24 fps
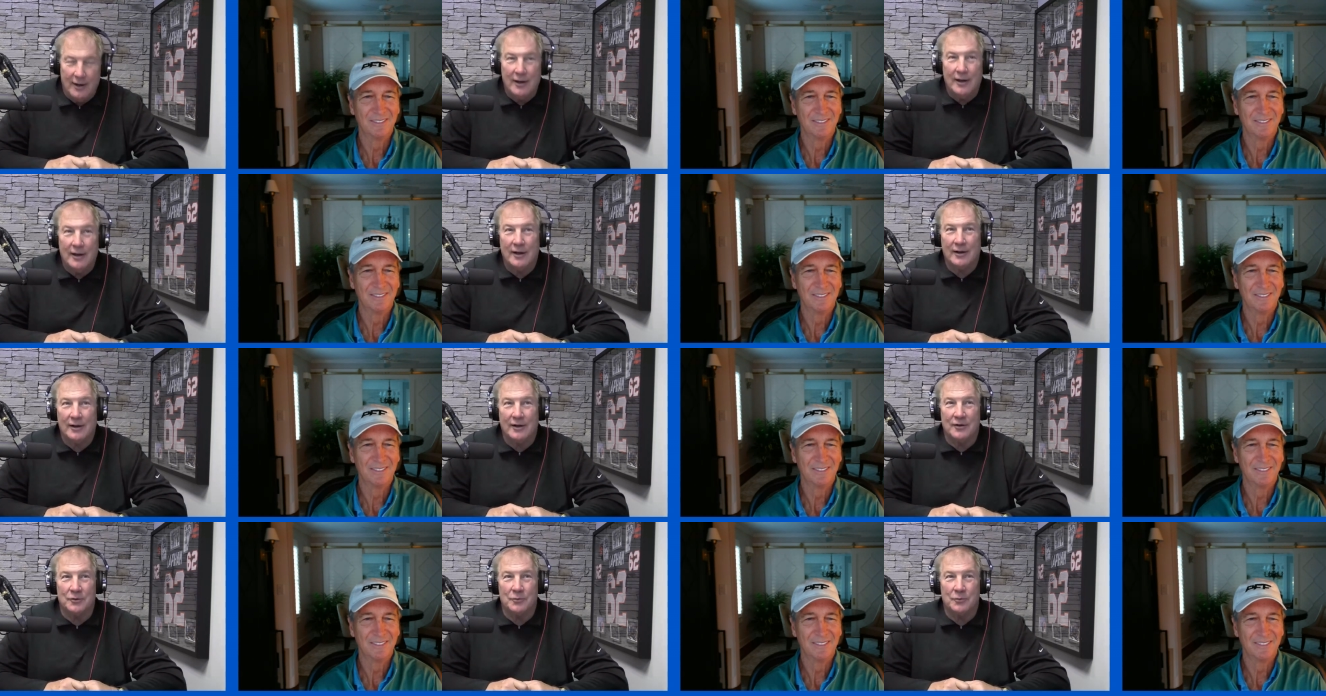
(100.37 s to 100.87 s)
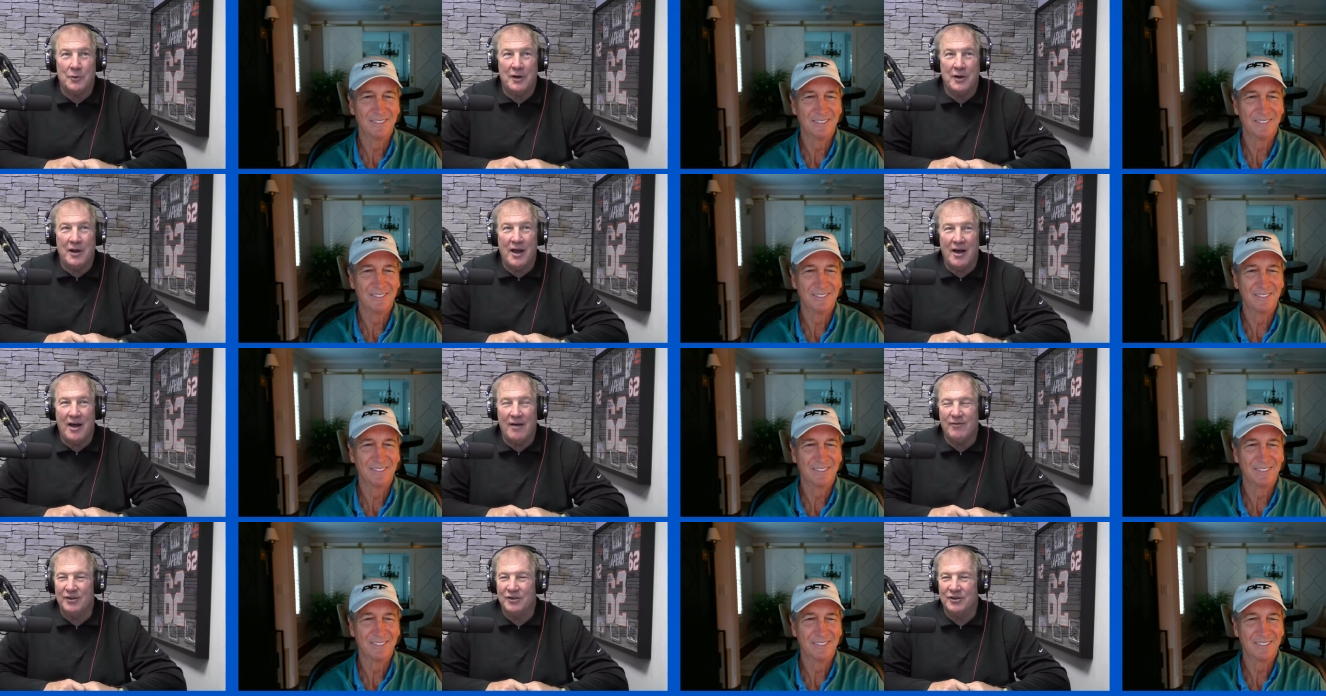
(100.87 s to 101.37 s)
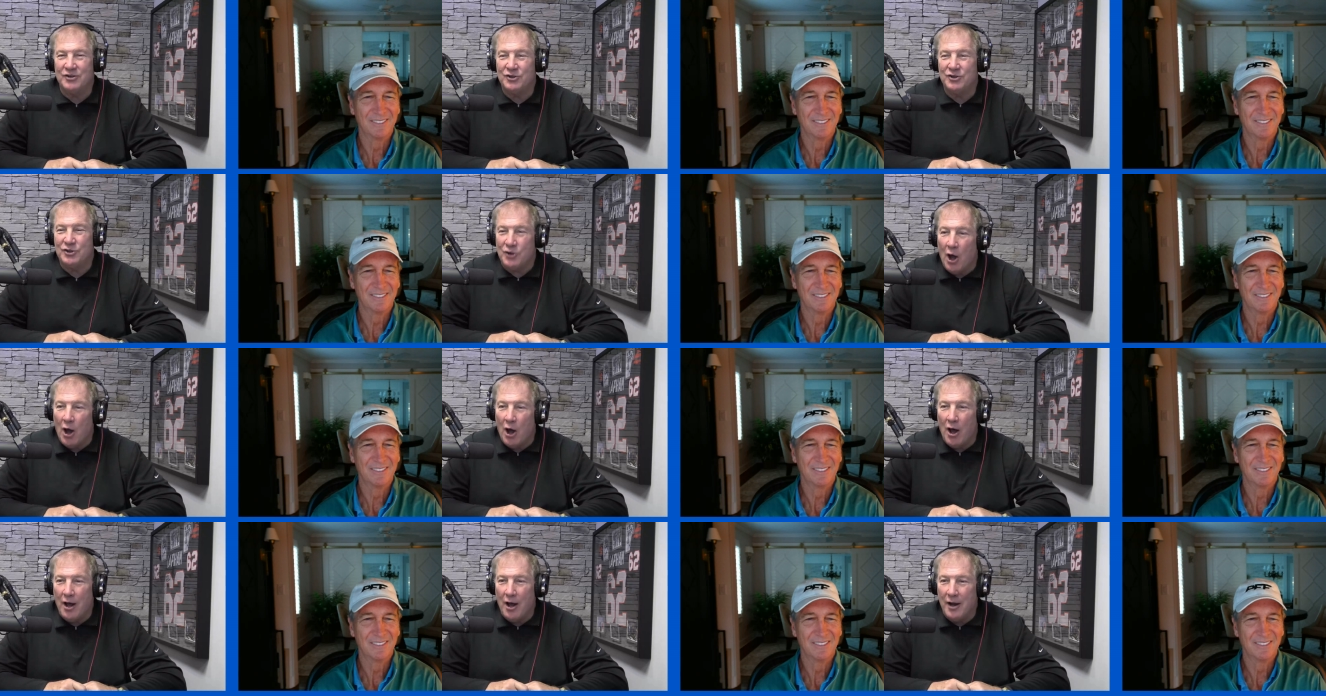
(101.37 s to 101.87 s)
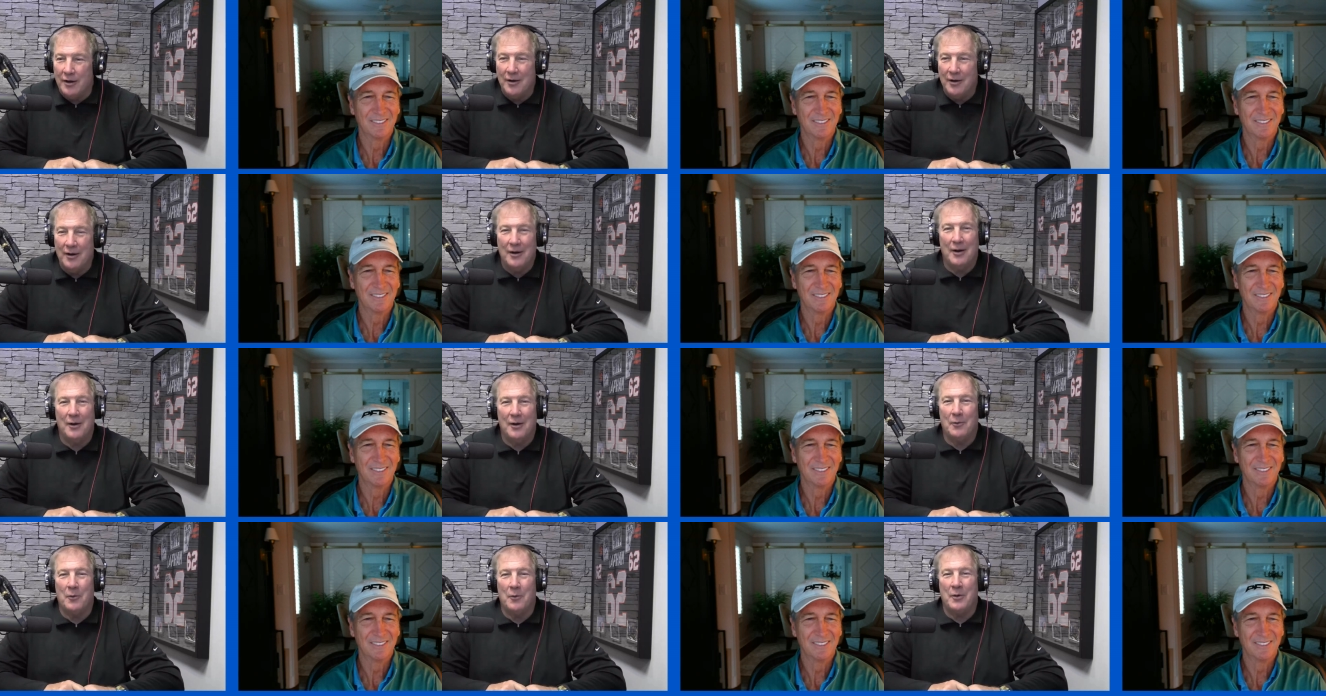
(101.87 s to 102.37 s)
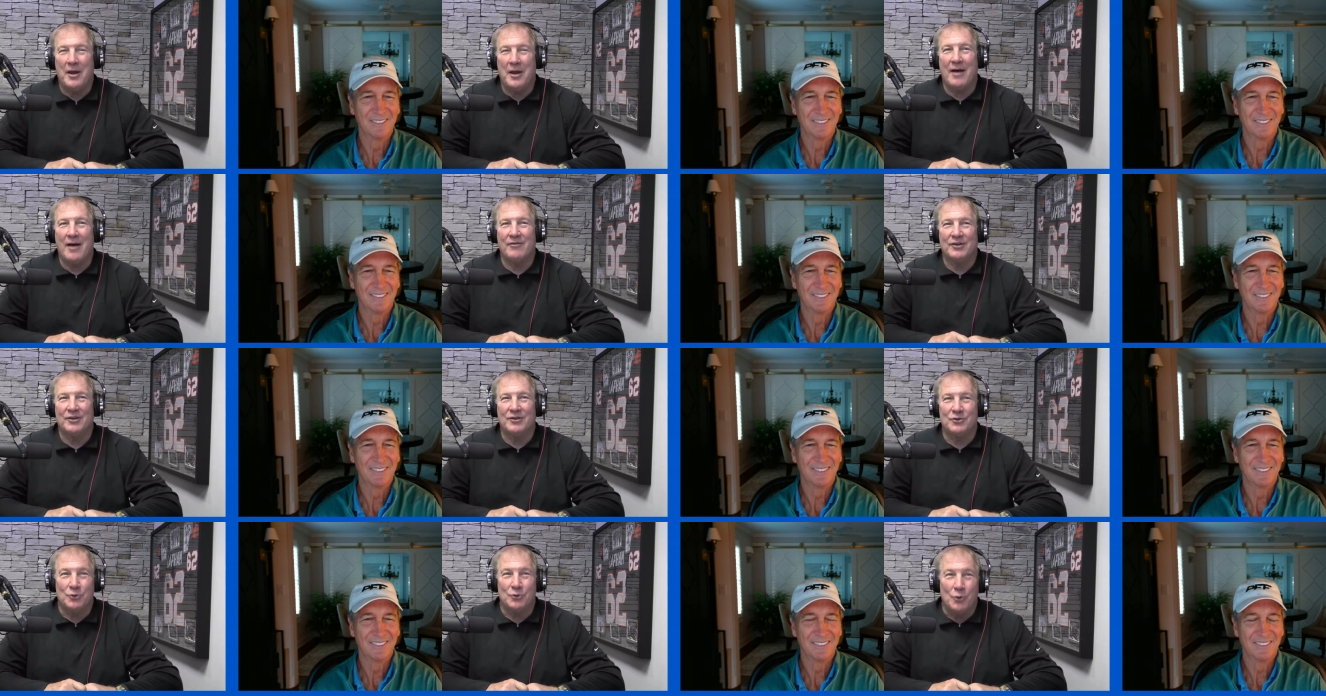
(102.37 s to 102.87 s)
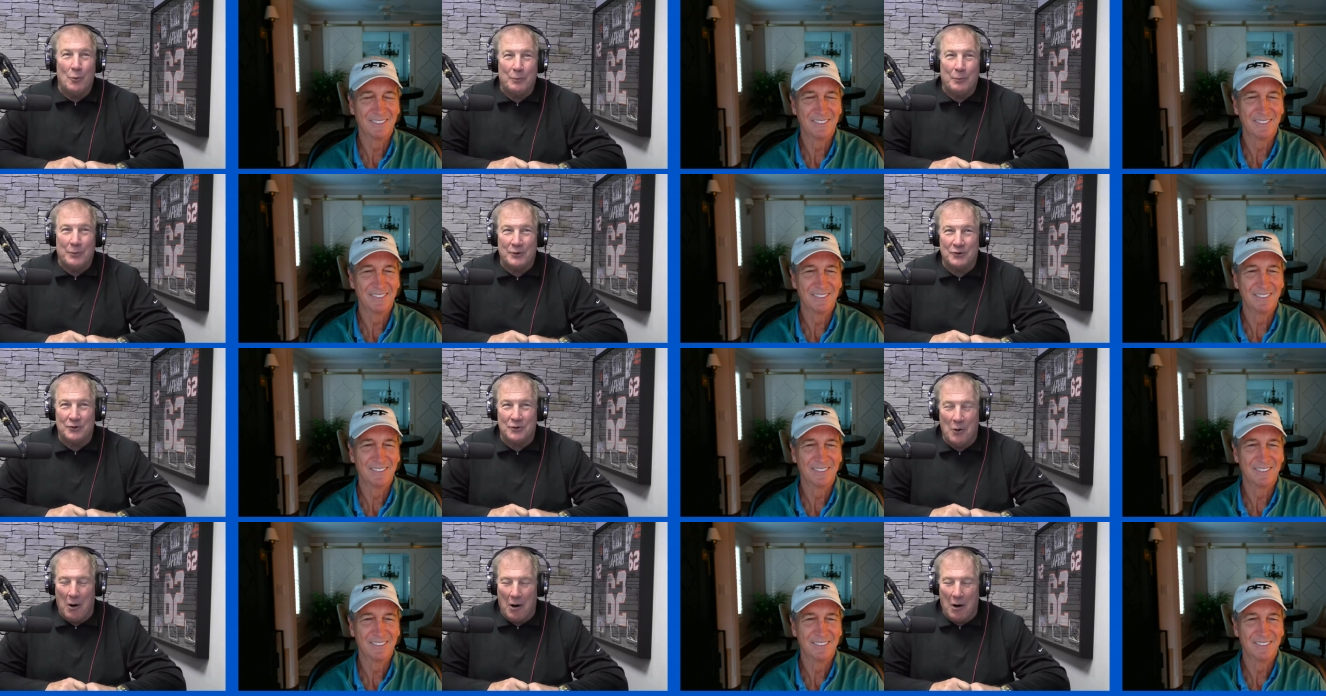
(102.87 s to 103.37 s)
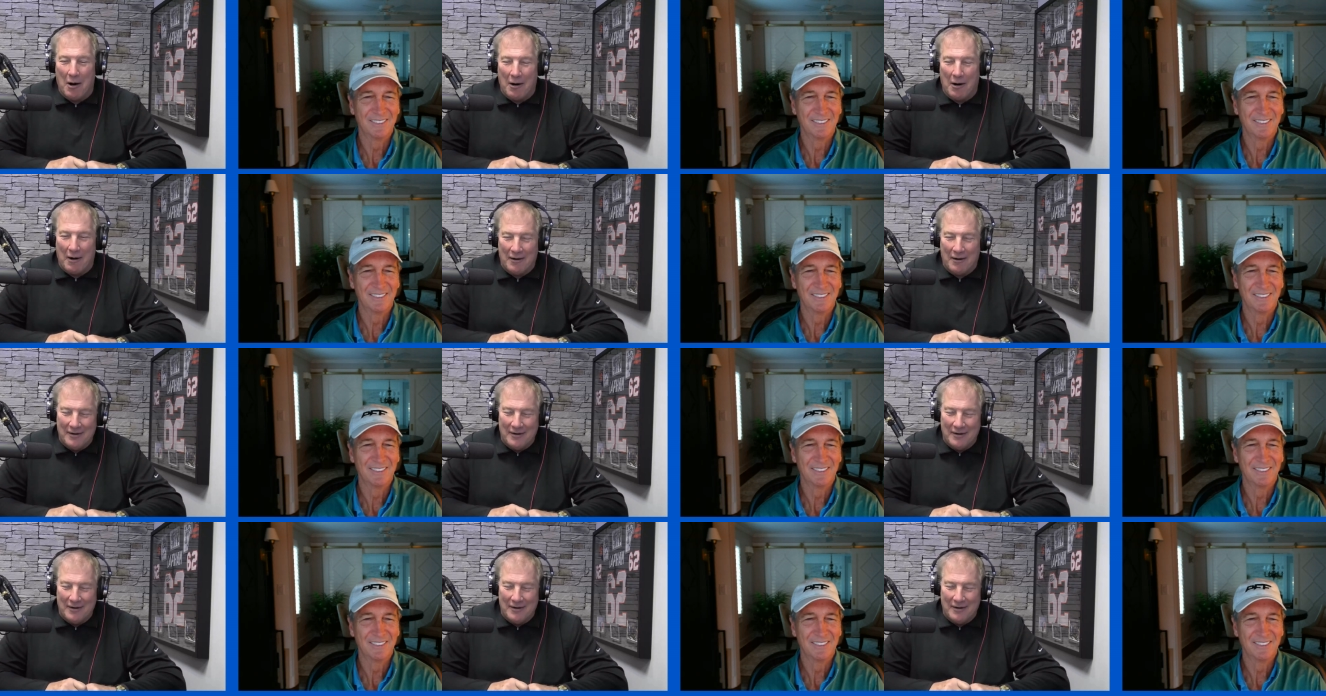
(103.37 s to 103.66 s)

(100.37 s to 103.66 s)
Speaker 1: Because we have a stud, we have a superstar,